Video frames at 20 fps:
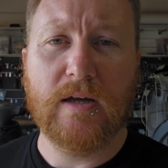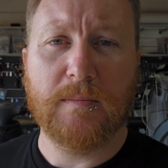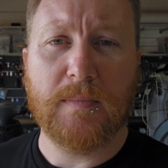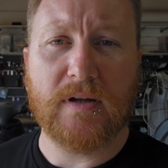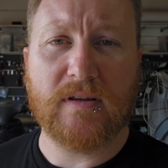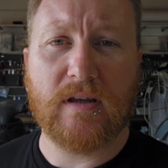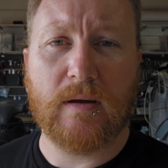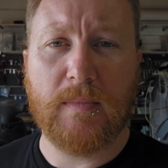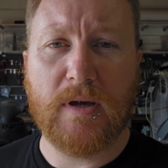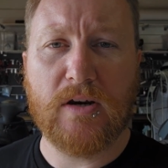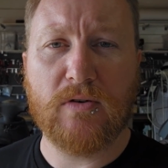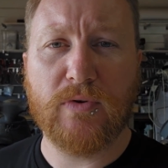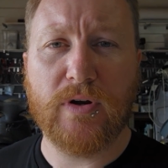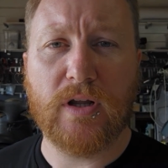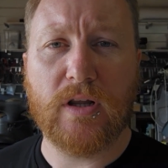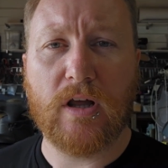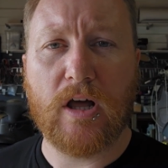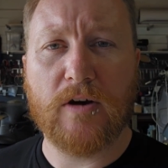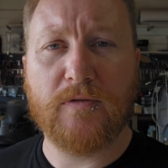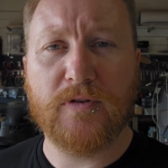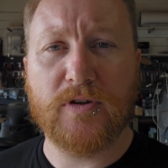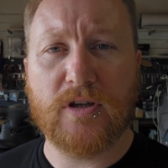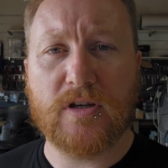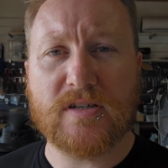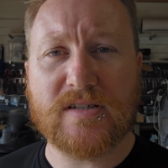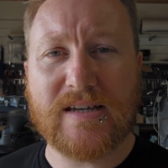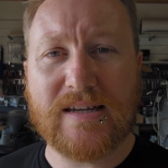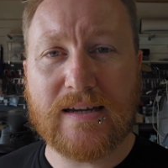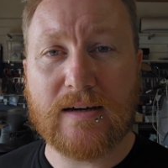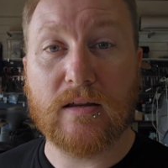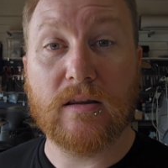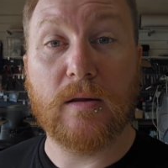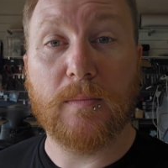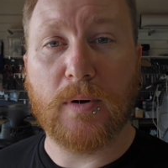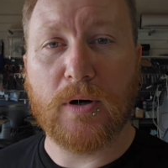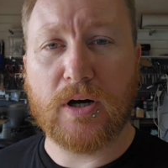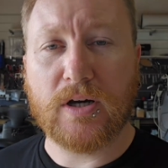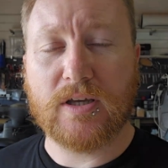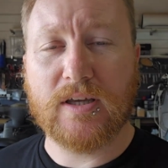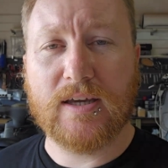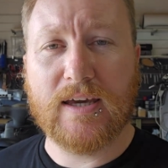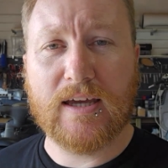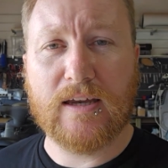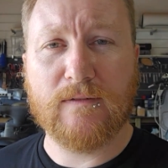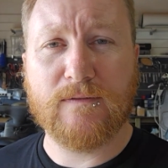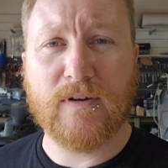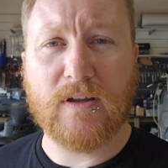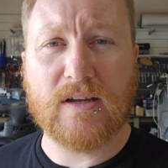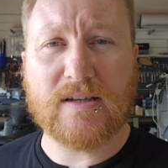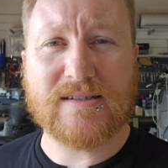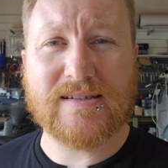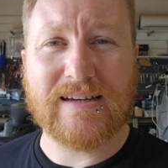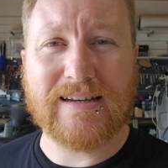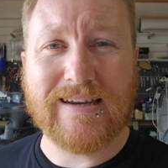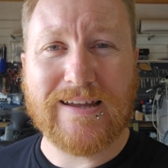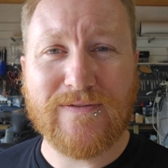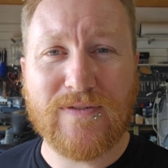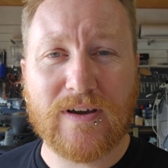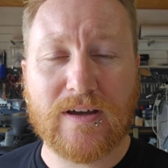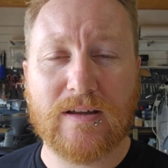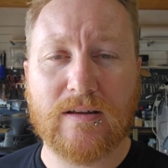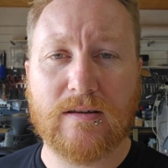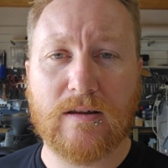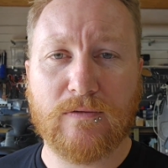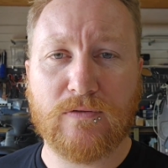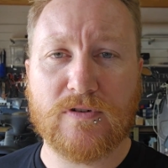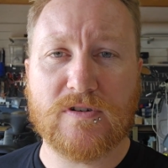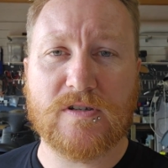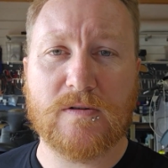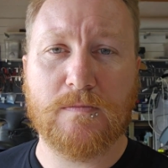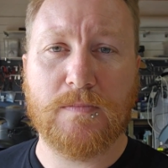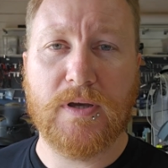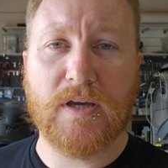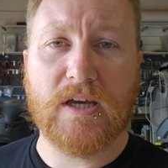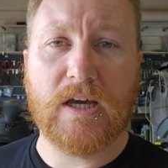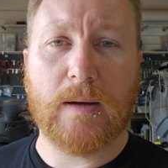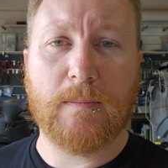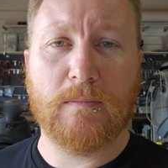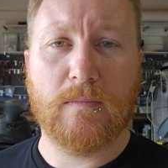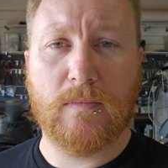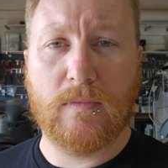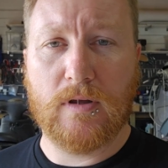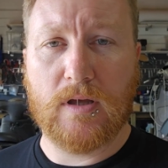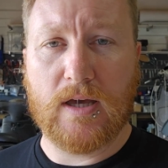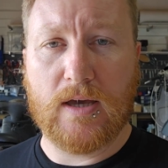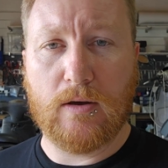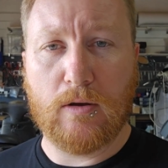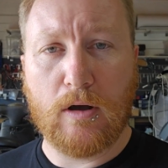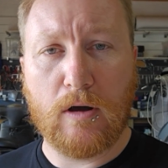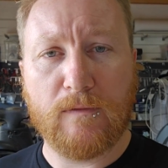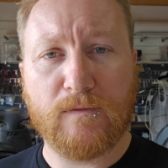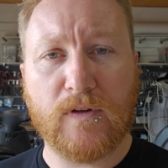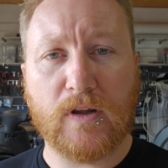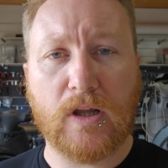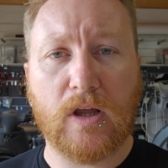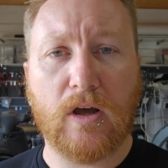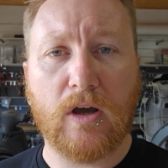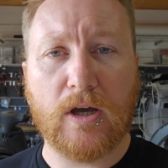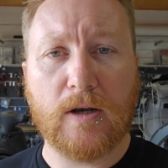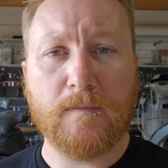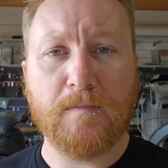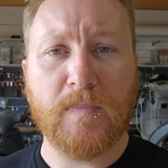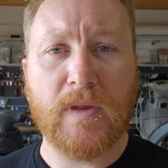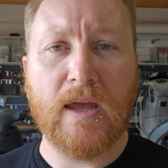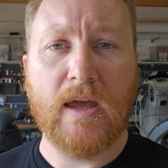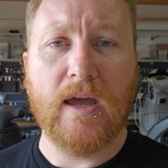But in real life, when you're sitting on the bike, you can feel a significant difference in pickup off the line